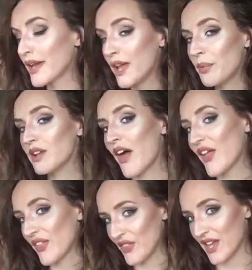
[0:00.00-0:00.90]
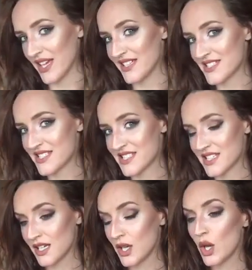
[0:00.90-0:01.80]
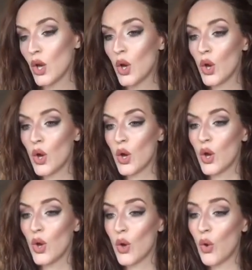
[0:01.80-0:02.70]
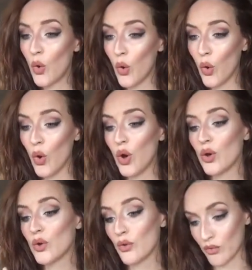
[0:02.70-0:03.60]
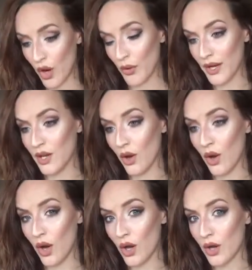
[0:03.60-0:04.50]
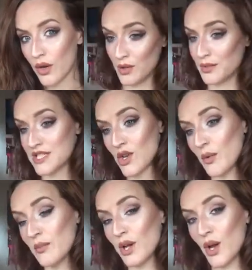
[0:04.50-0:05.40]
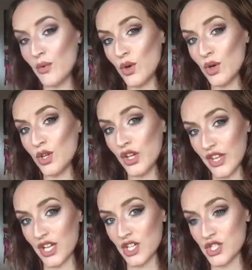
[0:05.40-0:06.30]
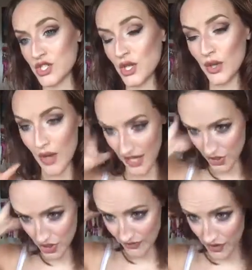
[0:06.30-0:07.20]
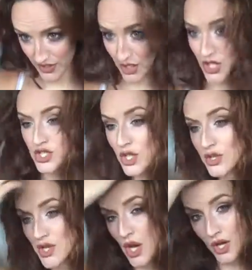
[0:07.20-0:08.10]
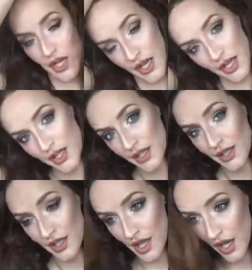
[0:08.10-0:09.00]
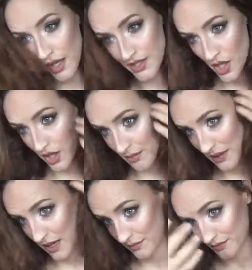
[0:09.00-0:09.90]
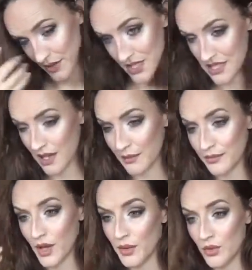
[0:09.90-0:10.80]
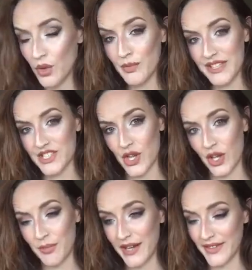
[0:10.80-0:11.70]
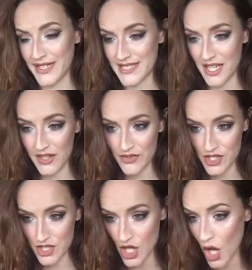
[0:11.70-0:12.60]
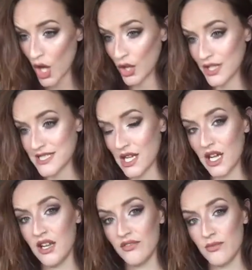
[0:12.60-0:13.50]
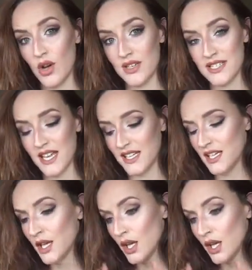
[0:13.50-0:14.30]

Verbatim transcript: Keep it like this or grow it long. Now please comment below what you think I should do and if you think I should go darker, uh, a uh, darker brown because I'm, I'm normally a darker brown than this. It kind of just turned this colour from holiday.